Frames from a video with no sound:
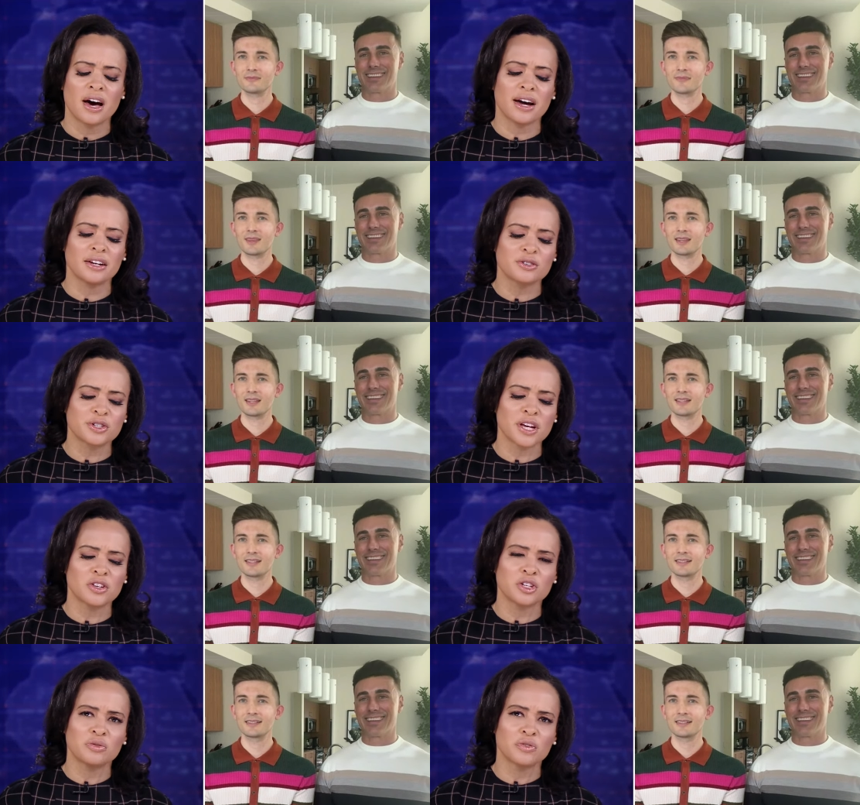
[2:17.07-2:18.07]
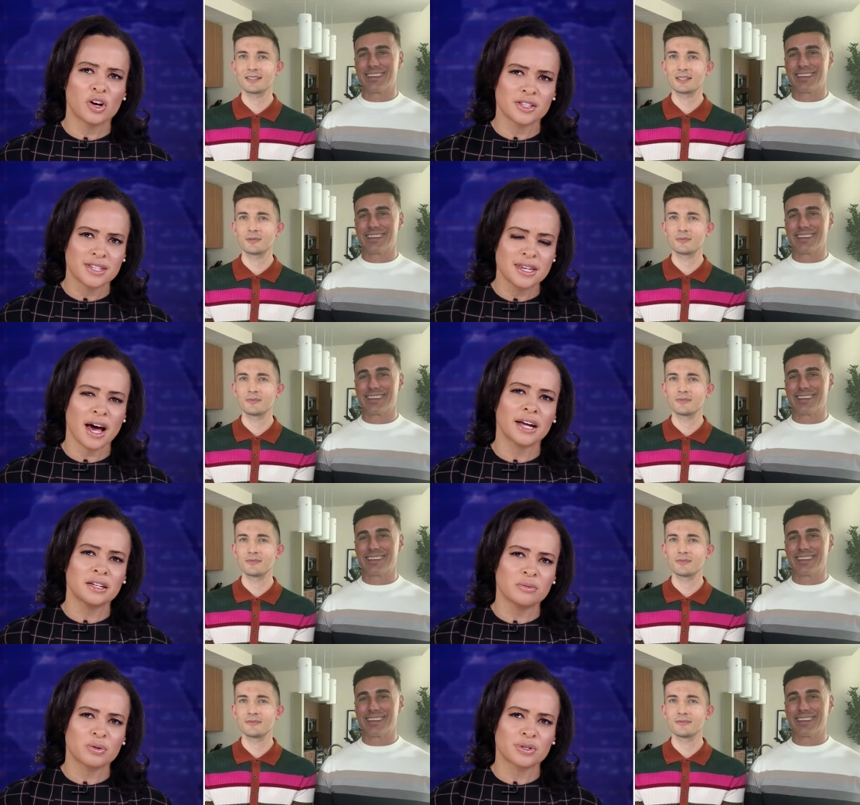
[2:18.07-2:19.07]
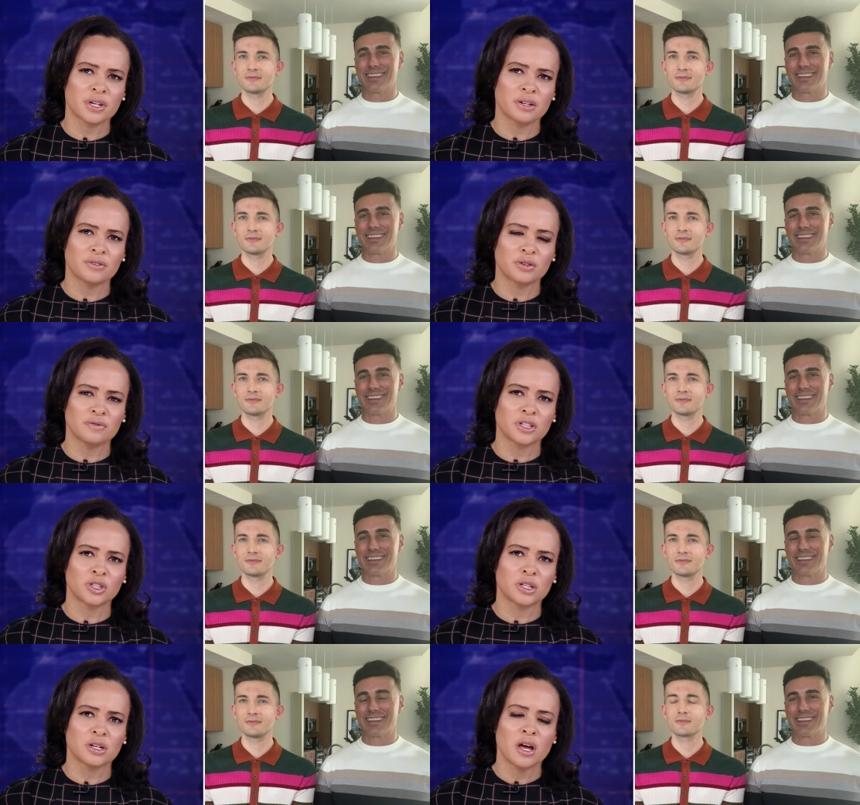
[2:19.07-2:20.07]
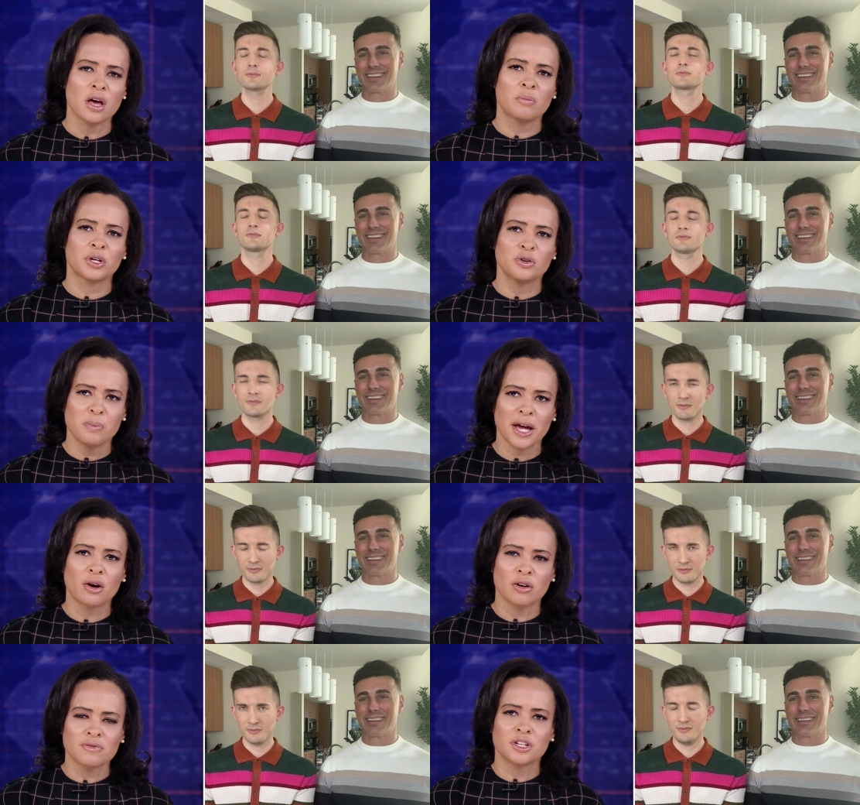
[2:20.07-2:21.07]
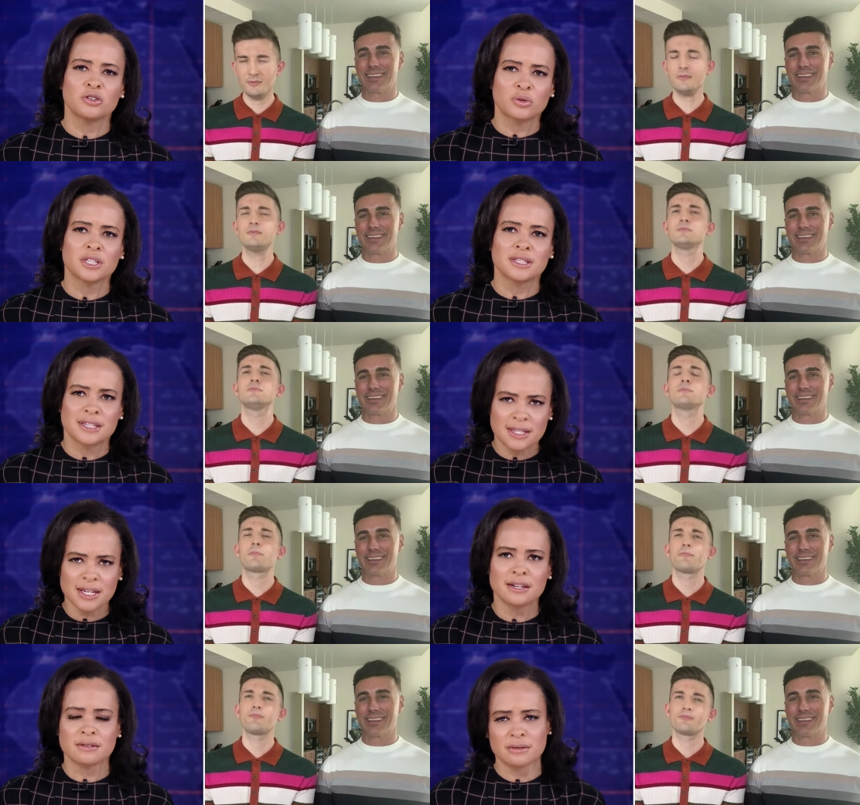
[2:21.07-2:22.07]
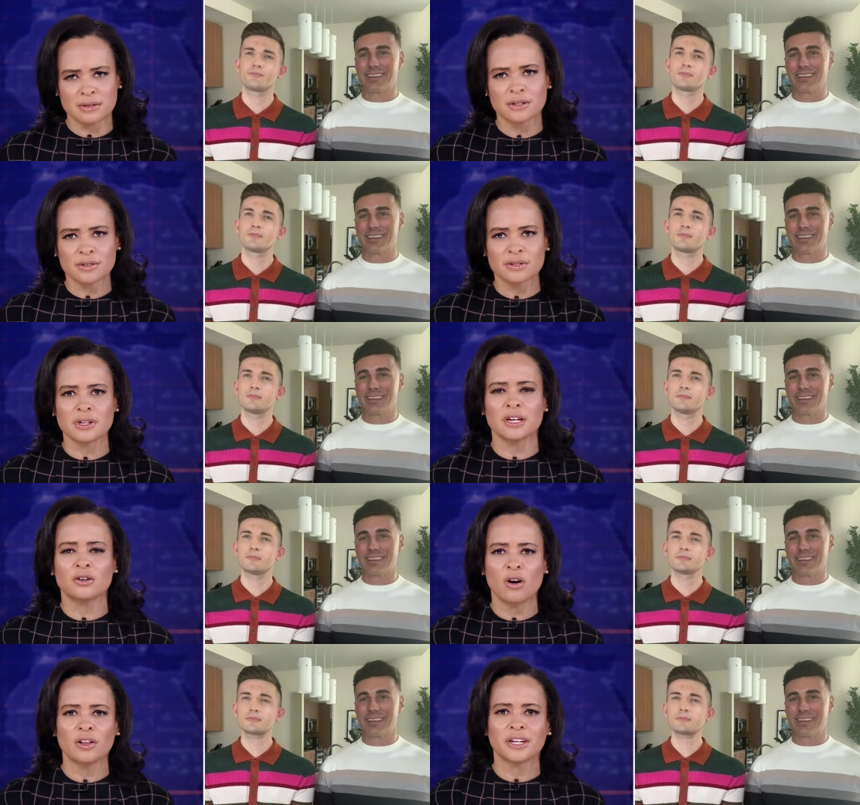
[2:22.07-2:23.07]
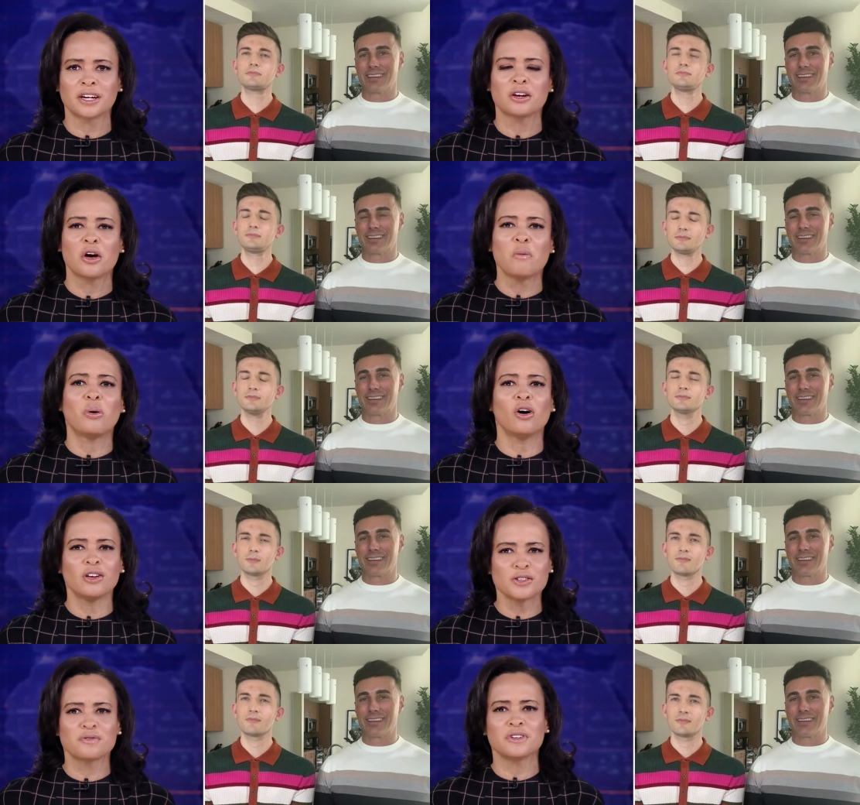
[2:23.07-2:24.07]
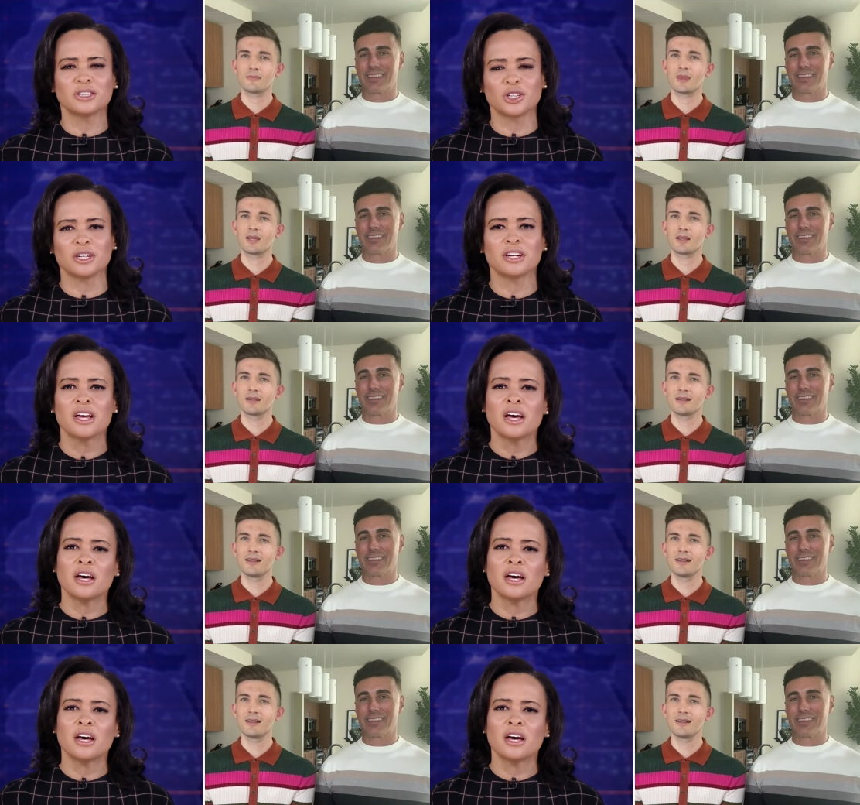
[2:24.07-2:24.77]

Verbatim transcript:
Speaker 1: I understand that you've lost 90% of your vision, but you make art that you can still see, calling it Paul's Vision.